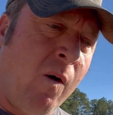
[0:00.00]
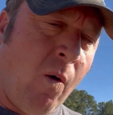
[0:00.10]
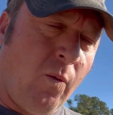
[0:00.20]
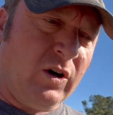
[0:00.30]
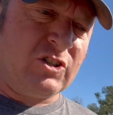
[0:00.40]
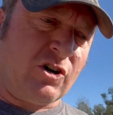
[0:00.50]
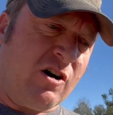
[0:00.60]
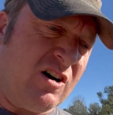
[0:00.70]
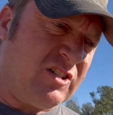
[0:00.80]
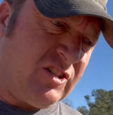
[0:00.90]
which
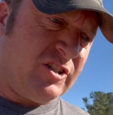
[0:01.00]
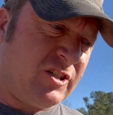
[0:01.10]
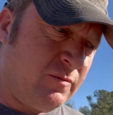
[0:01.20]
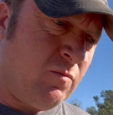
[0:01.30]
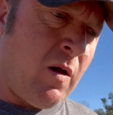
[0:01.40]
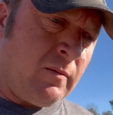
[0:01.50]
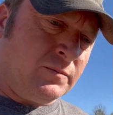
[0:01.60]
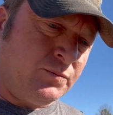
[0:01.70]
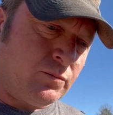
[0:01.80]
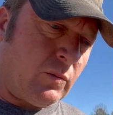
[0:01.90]
causes
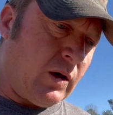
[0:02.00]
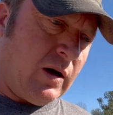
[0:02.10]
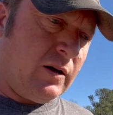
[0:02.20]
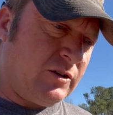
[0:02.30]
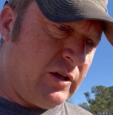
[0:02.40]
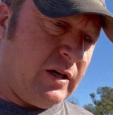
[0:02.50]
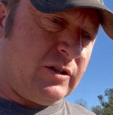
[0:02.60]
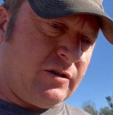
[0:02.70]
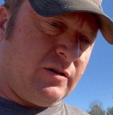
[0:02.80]
it